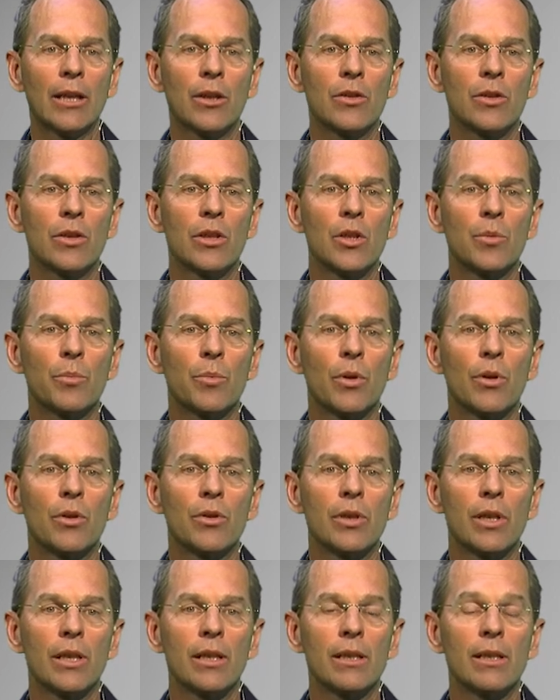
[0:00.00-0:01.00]
actors in this
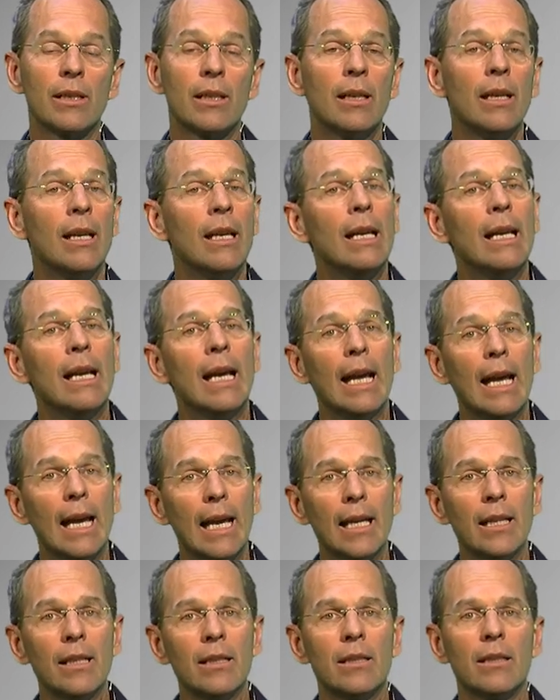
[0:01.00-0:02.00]
process.
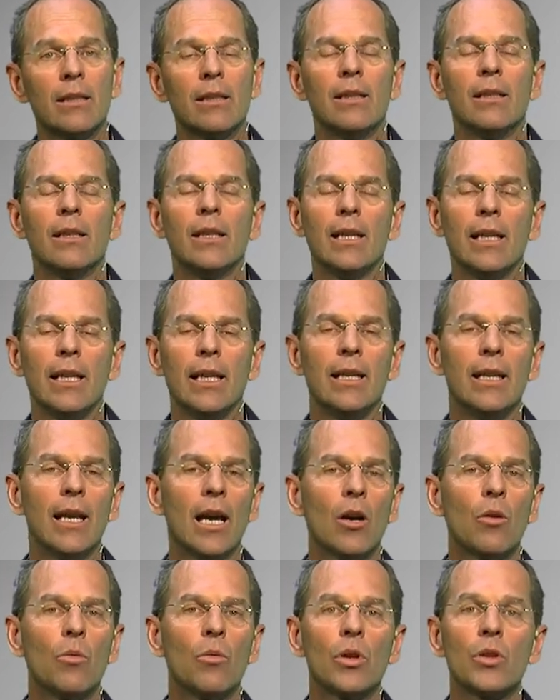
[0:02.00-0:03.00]
And it
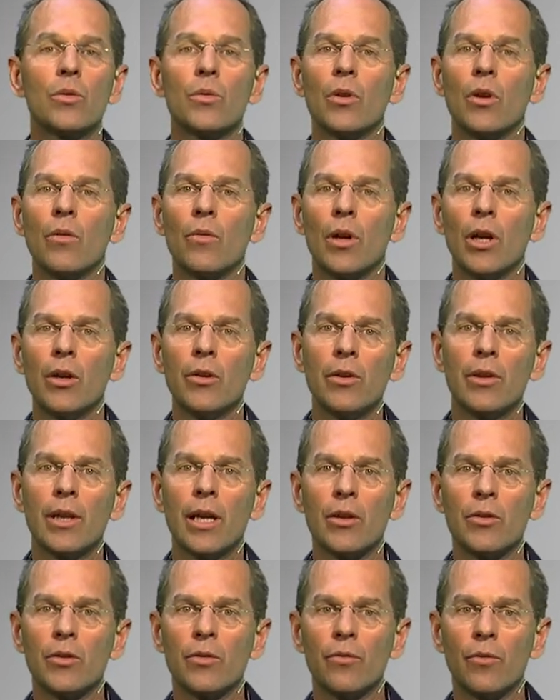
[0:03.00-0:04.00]
now works with over
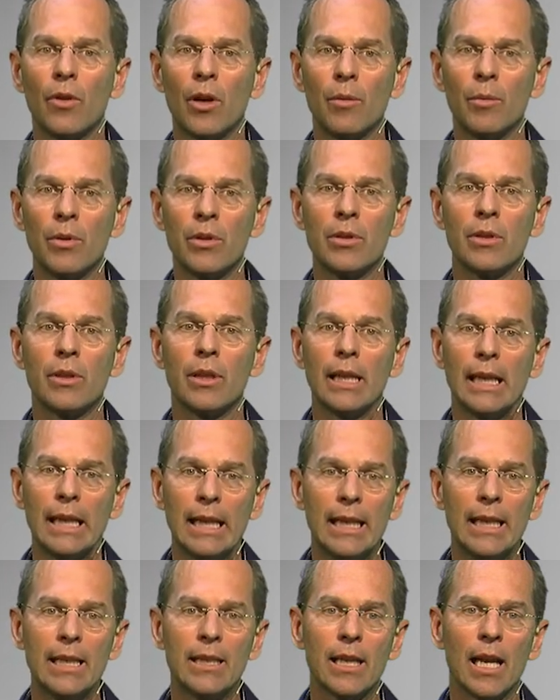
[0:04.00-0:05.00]
100,000 farmers
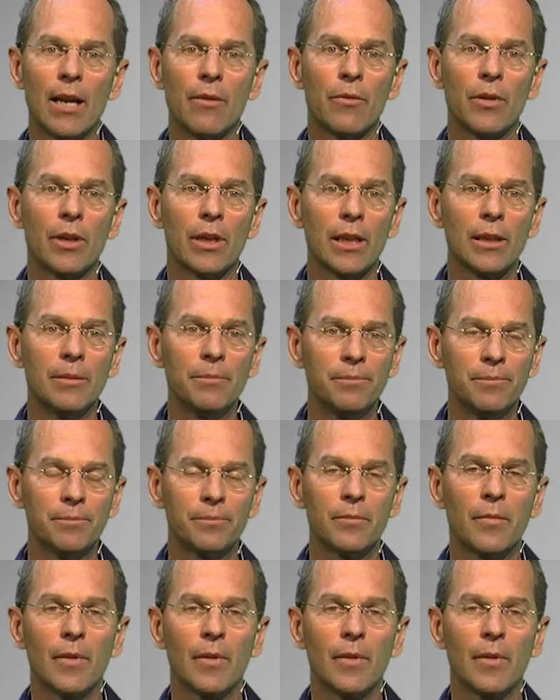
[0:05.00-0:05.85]
in East Africa,